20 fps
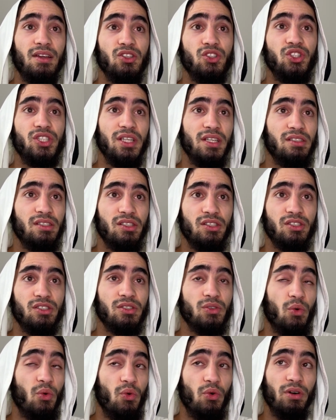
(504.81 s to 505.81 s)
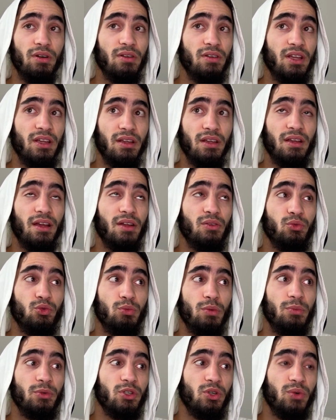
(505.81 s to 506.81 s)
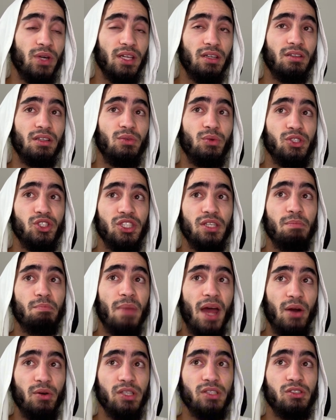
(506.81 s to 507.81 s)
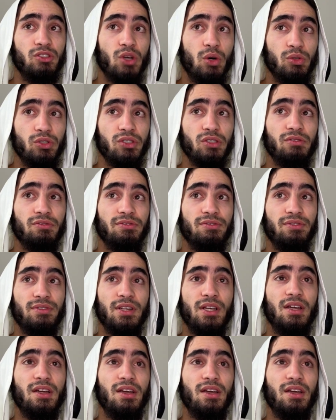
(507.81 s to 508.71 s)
Jesus, or I don't remember correctly, when she married Joseph.